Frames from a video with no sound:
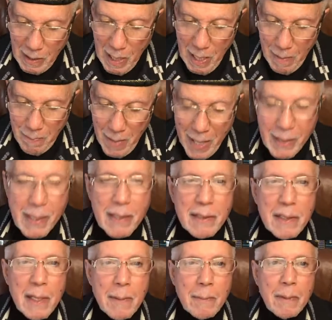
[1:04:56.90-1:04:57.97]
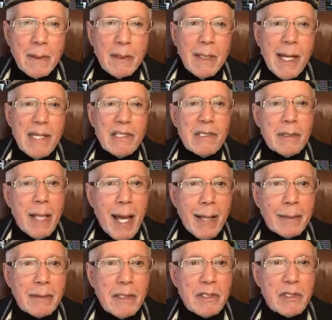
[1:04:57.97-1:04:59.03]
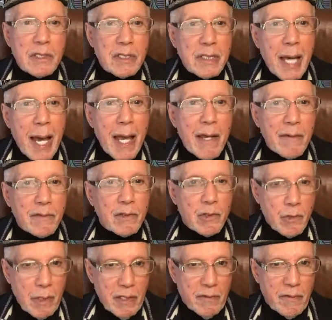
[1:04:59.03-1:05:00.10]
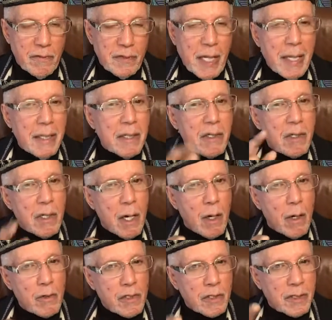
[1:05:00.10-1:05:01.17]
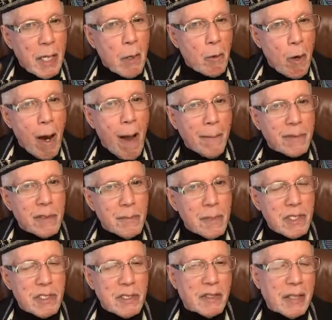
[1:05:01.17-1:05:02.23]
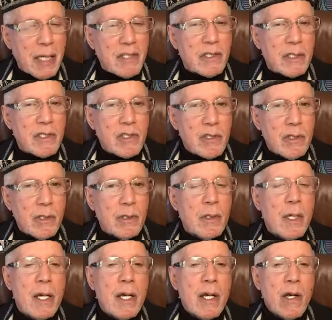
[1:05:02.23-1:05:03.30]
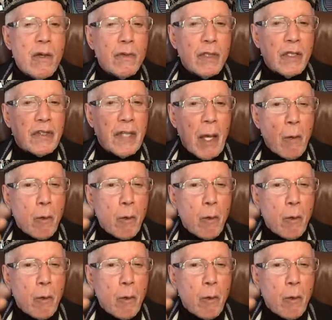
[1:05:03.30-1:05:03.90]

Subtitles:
and making them less likely to die of grief. They didn't know that they were optimistic. They just knew that they